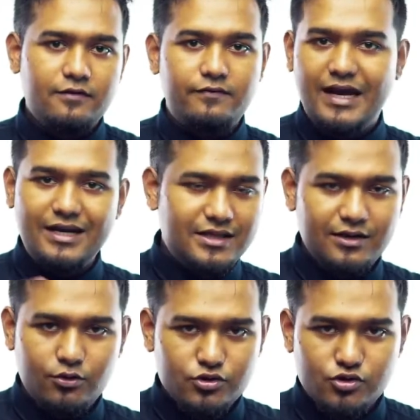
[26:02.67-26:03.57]
if anything
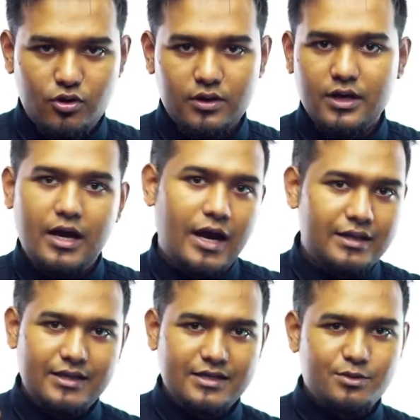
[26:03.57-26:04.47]
goes wrong,
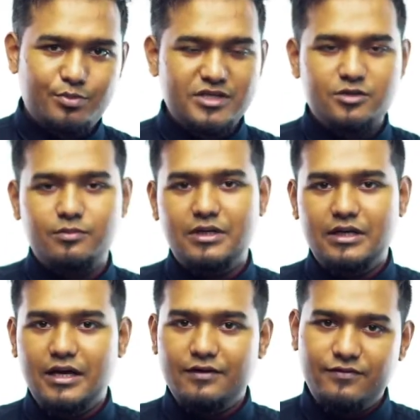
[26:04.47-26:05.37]
and there is a principle,
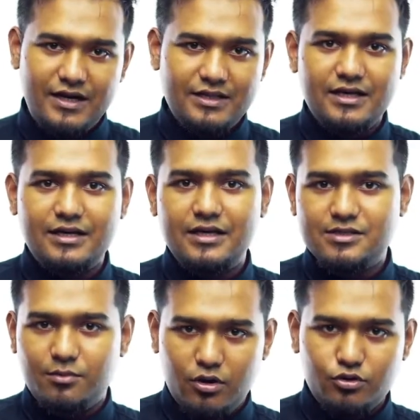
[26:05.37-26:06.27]
if anything is
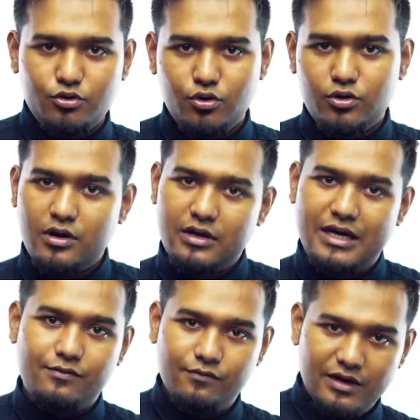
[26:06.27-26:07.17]
about to go wrong,
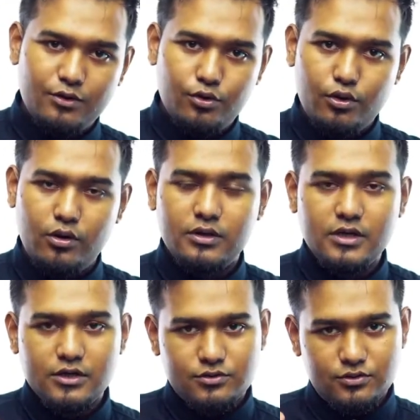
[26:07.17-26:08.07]
it will go wrong.
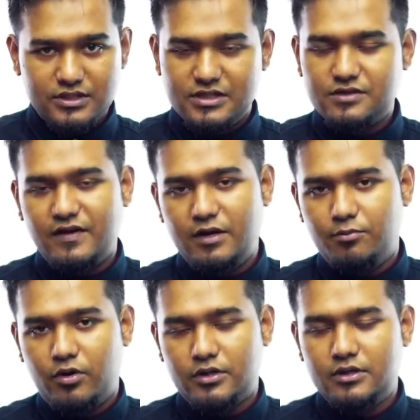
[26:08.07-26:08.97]
So this is very
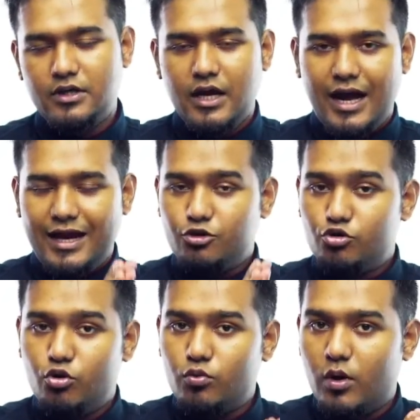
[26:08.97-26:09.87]
important, and you
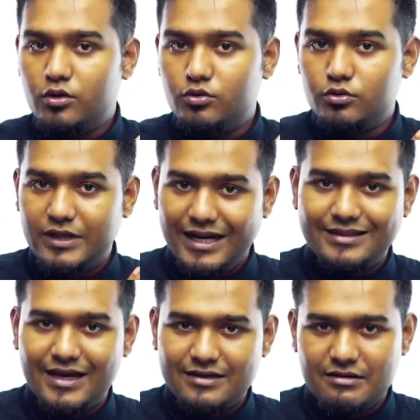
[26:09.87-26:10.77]
don't want to take
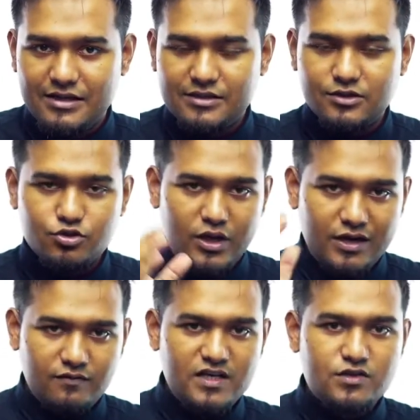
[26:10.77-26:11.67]
that risk. So
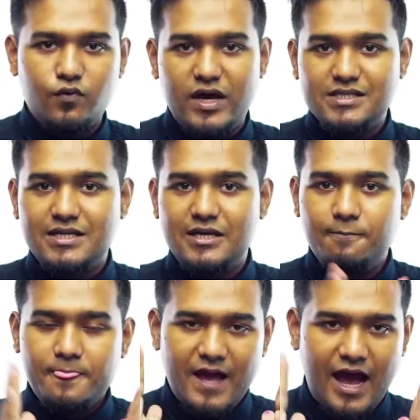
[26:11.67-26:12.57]
invest wisely,
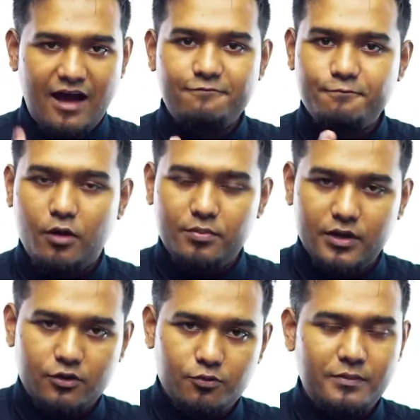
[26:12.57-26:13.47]
have proper
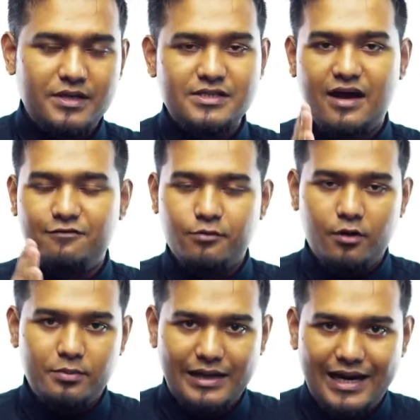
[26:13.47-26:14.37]
equipments, have
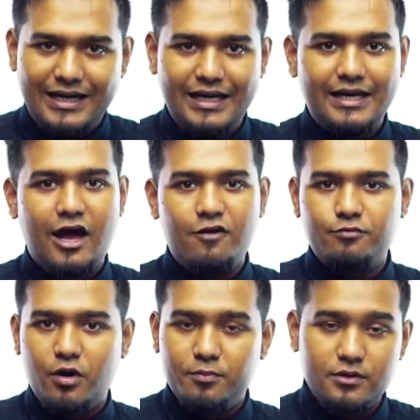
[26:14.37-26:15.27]
proper lighting, have
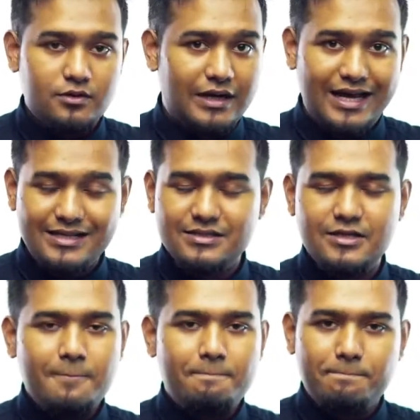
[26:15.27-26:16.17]
proper lens,
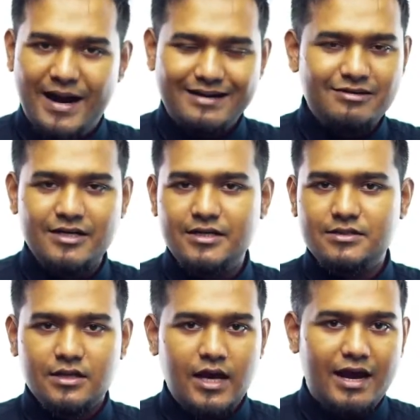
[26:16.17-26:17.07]

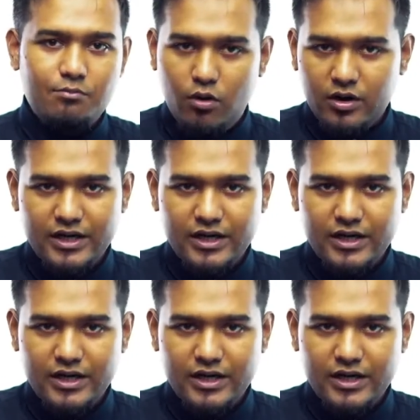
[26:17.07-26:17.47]
batteries, and